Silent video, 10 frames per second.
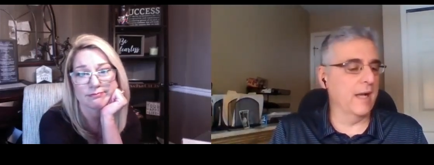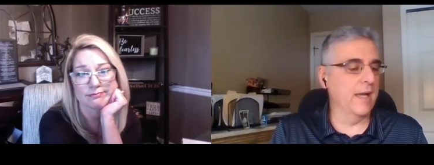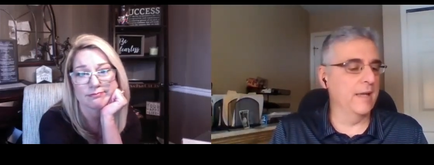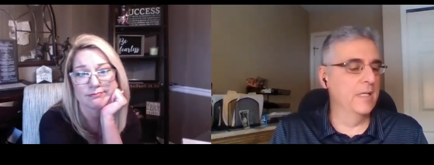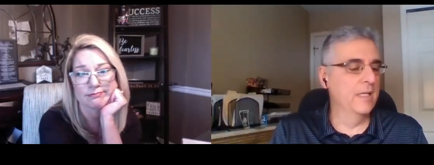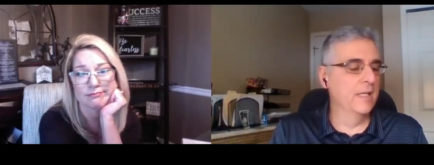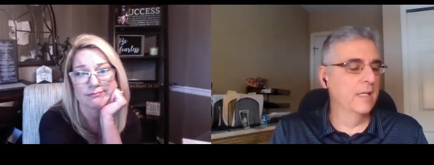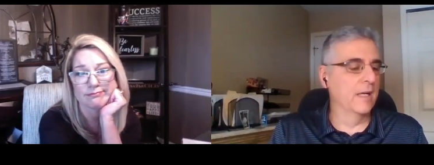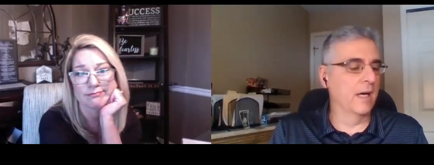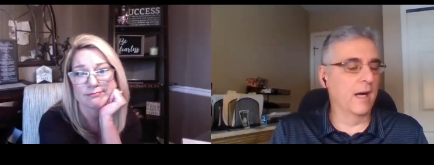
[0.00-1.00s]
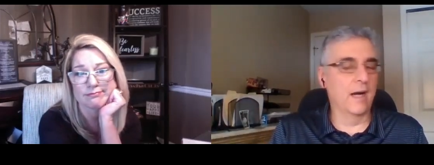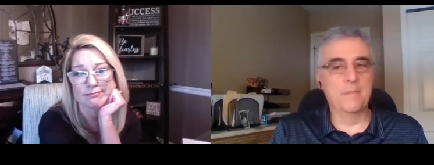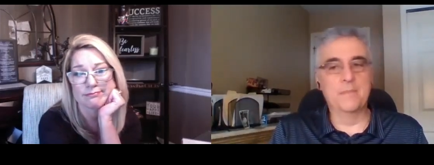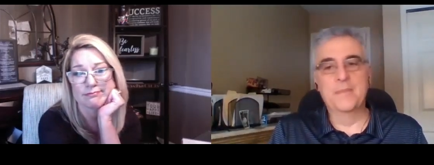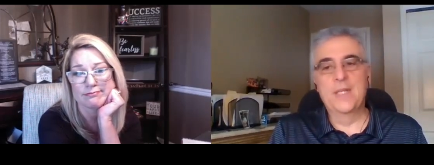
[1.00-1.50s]
Speaker 1: time
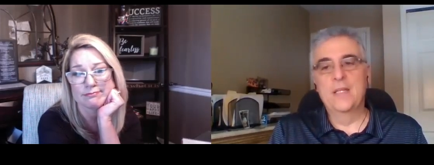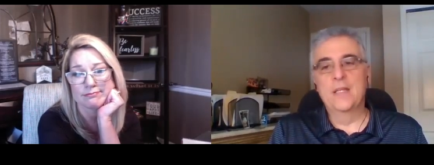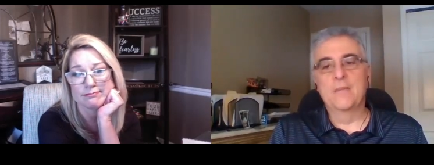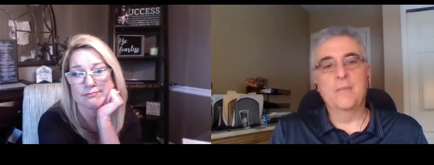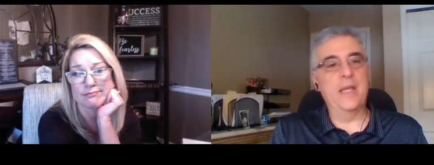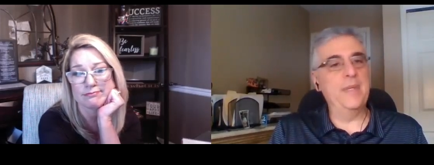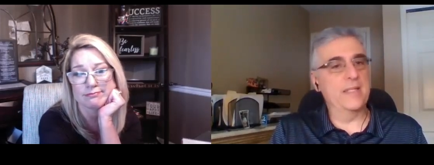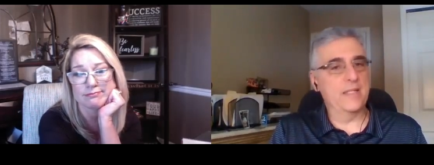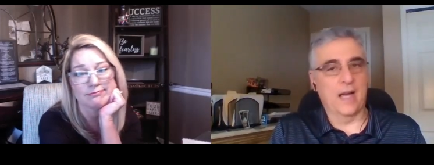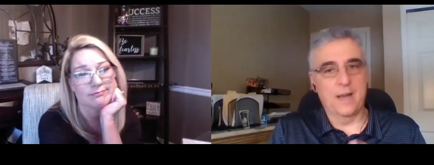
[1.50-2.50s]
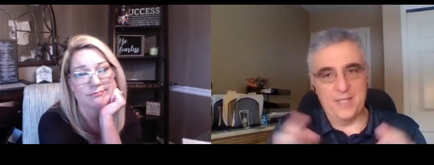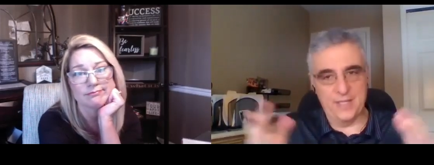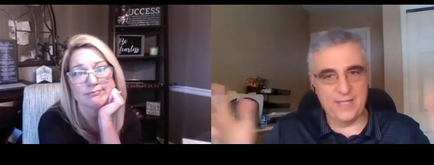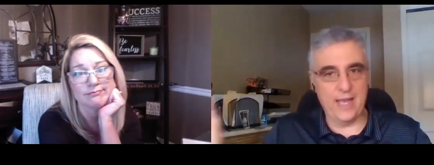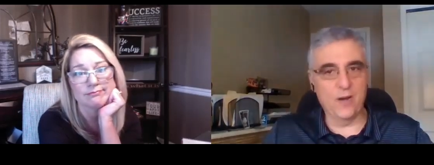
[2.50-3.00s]
um maybe it's time
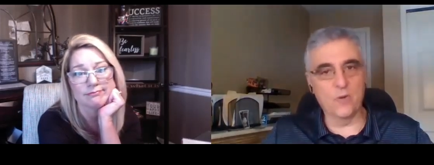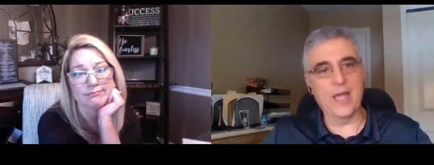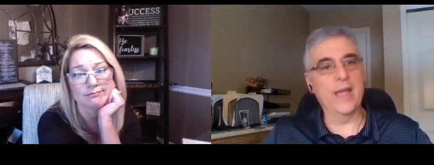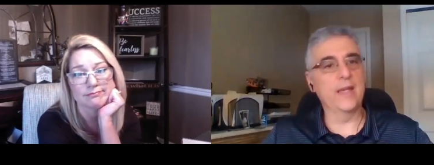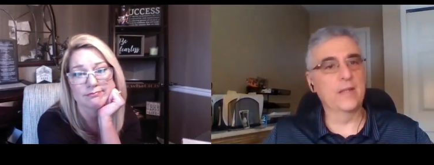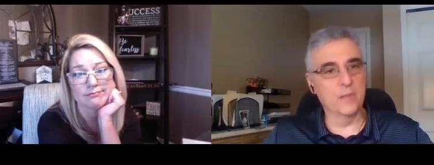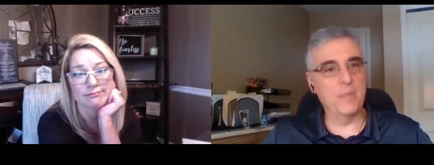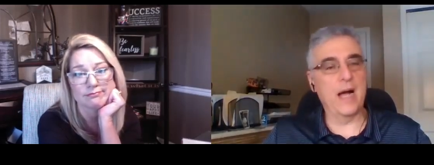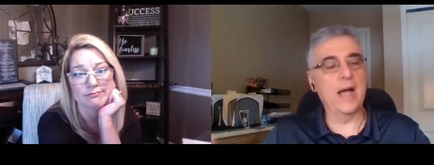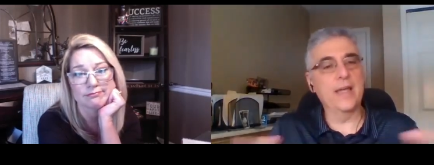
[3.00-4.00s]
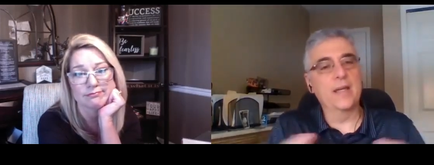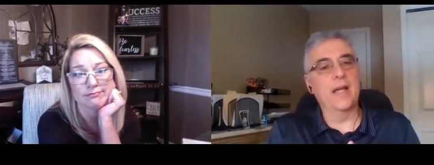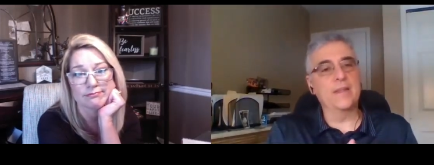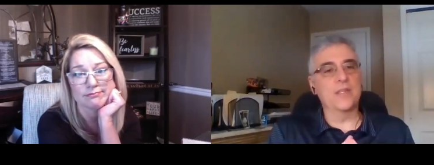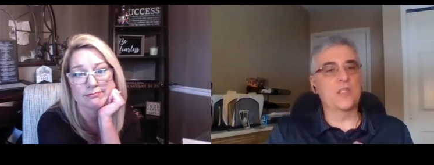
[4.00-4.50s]
to say okay, goodbye
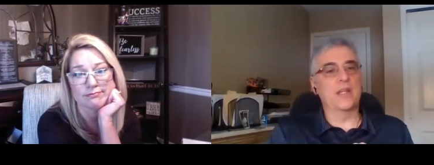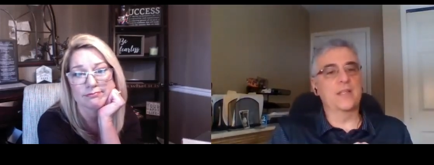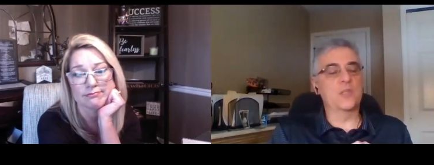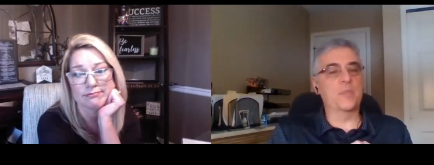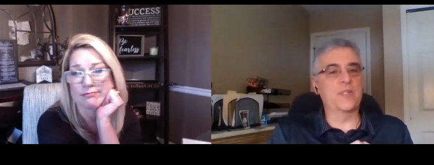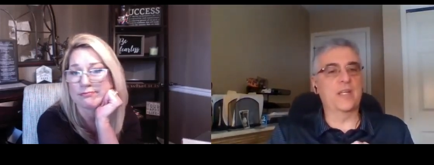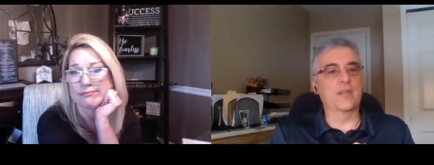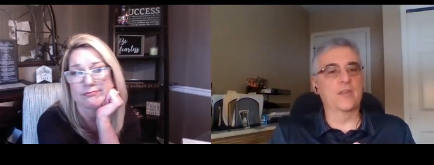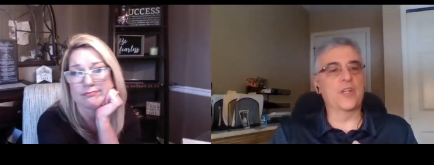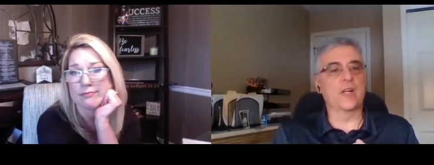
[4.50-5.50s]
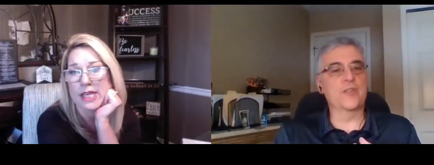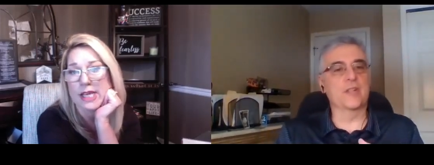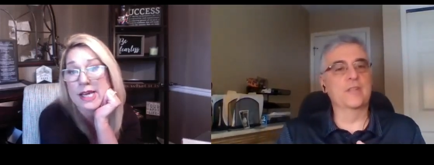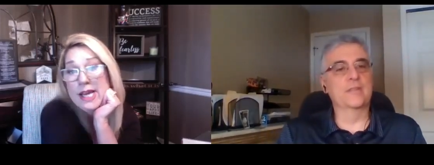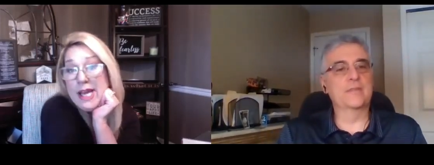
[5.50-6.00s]
at this at this particular
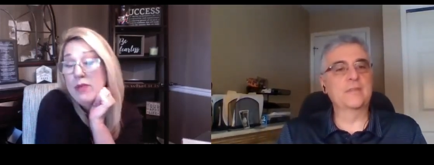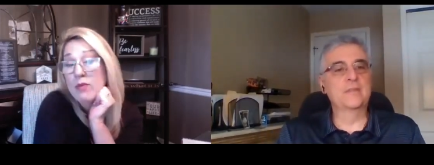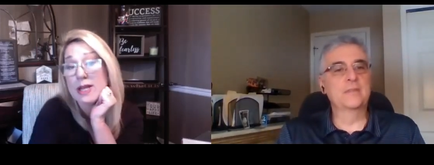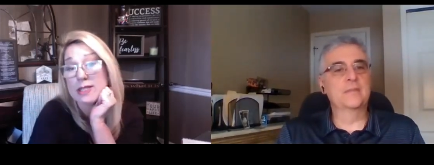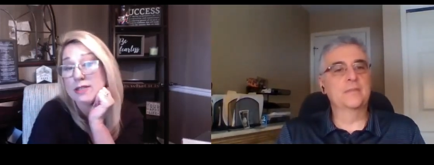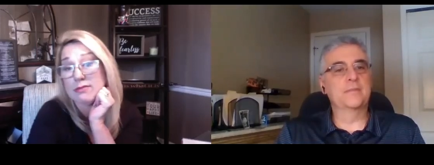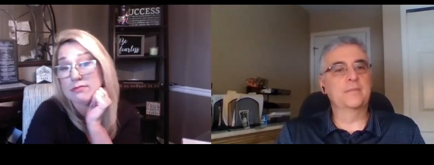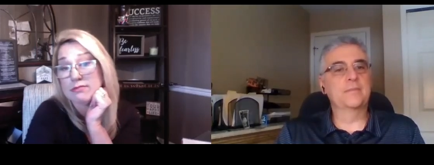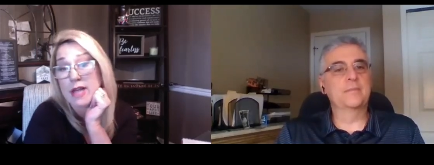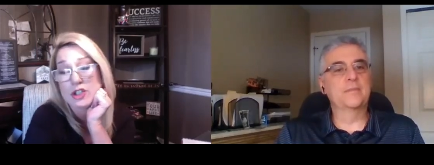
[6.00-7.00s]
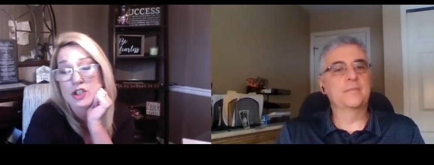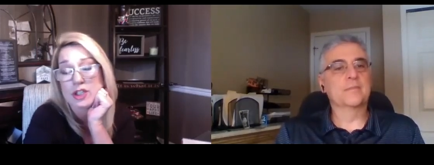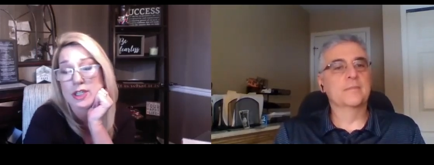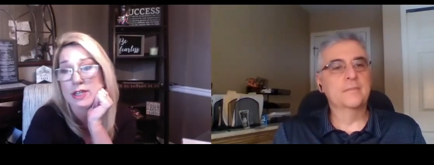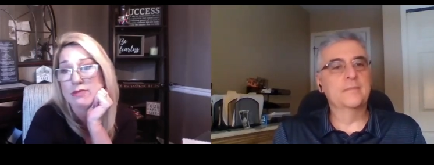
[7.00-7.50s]
juncture. It
Speaker 2: wasn't actually.
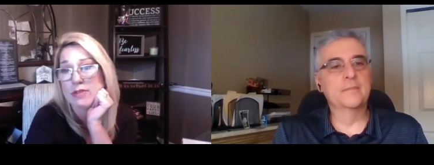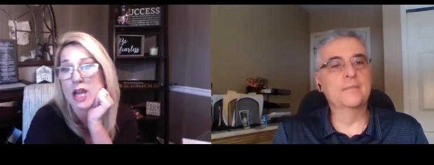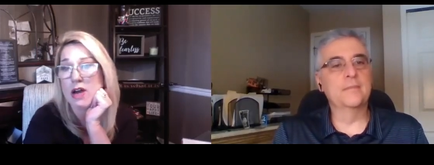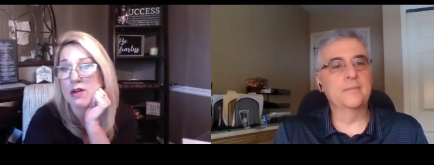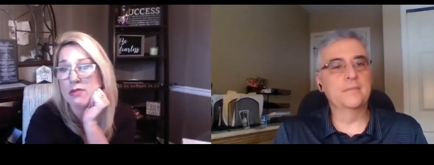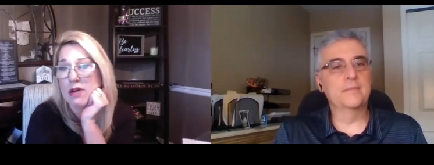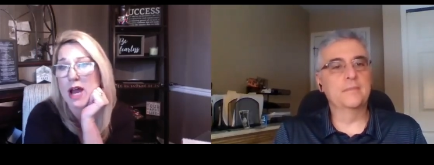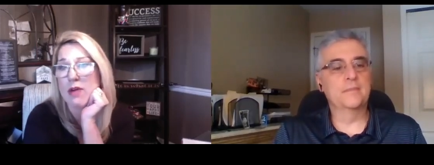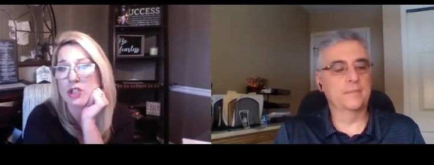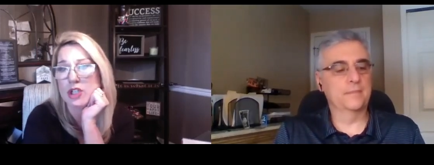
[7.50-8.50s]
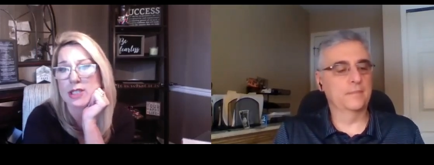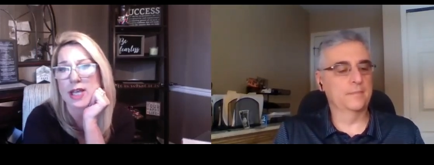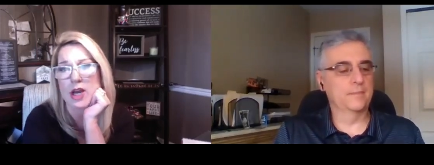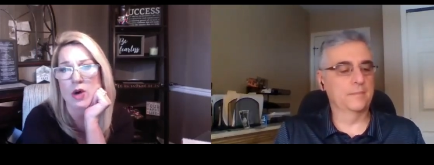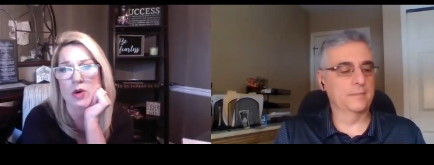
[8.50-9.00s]
No, mm-hmm. I was just like,
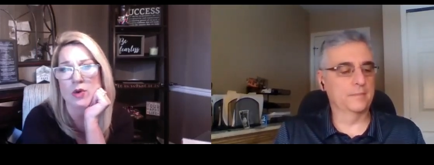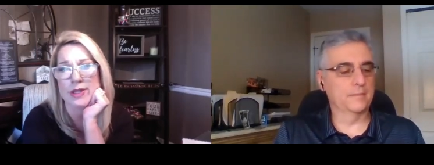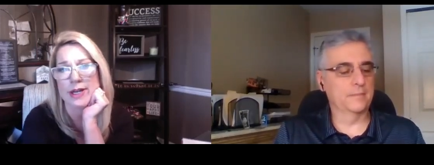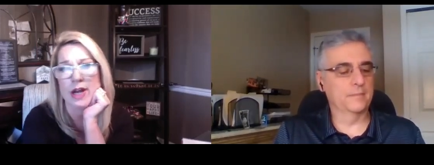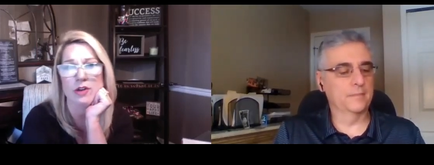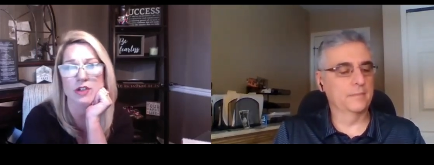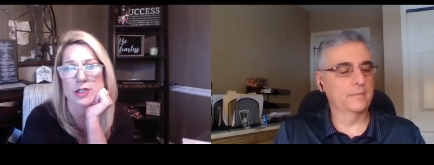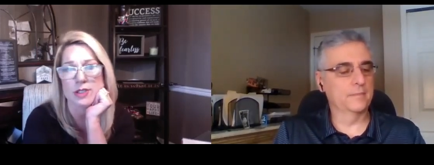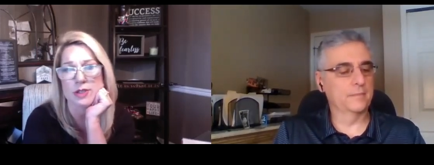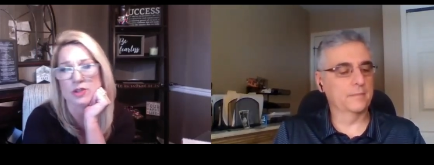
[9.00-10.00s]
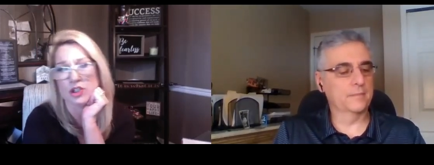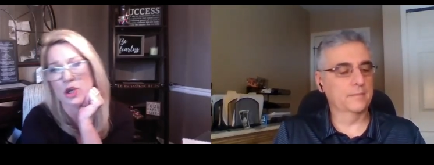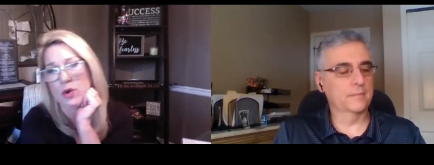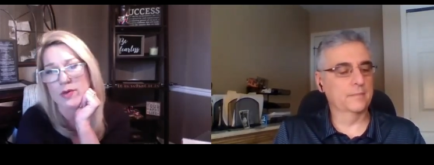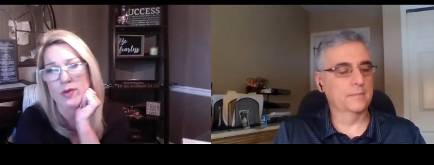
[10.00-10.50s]
oh, well, then I'll just show
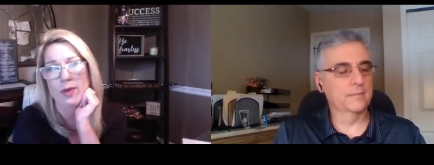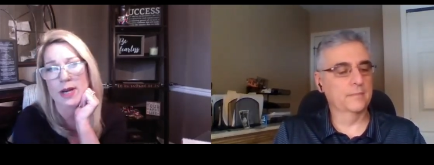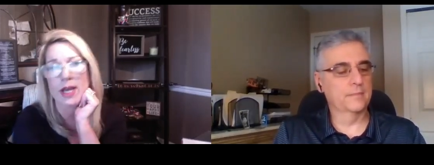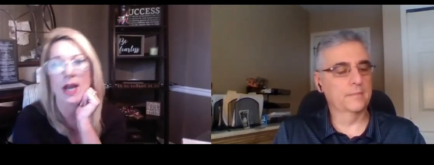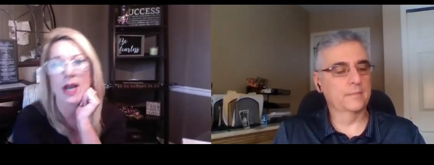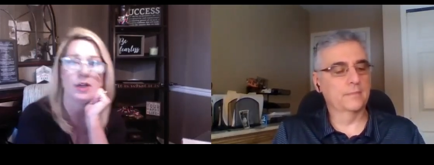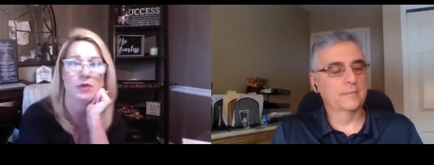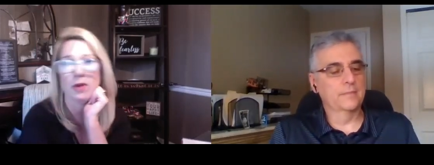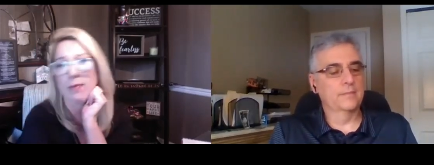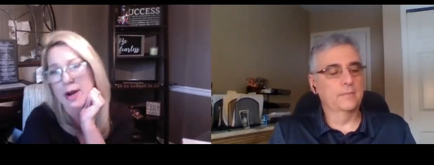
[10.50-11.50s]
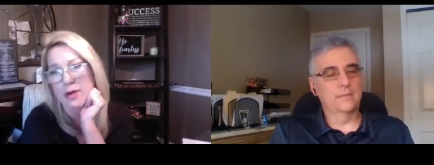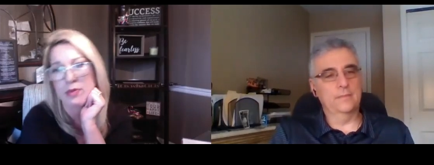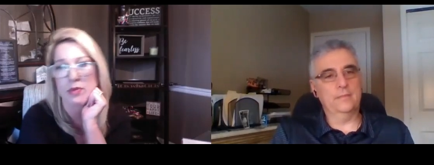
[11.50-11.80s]
everybody I can repair through